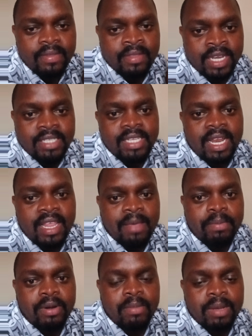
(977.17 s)
there is another
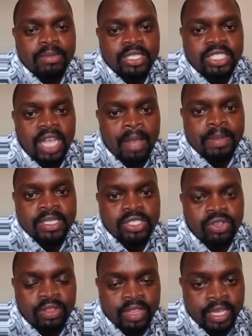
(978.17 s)
problem which
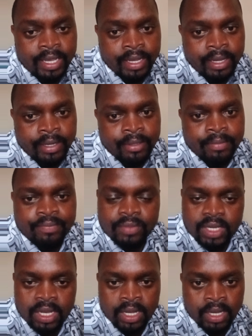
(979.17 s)
happens on the
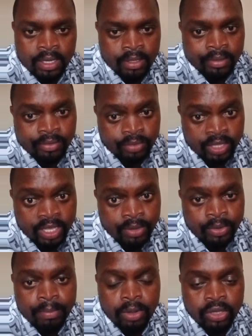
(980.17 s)
with the
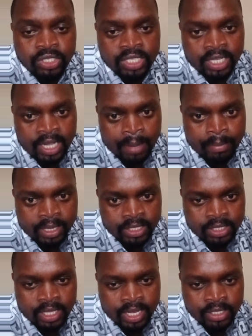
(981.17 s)
web hosting
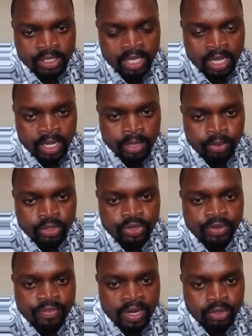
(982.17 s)
companies. There is what
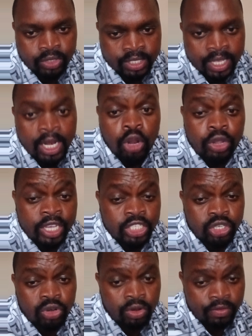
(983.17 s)
we refer to as the
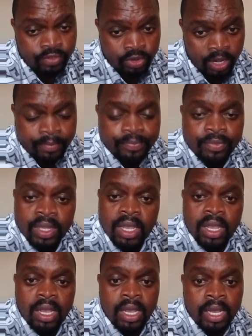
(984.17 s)
location of your
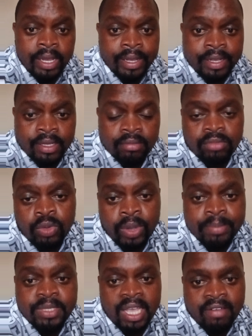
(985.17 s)

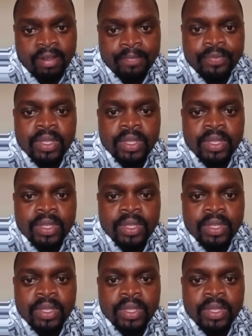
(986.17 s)
web server.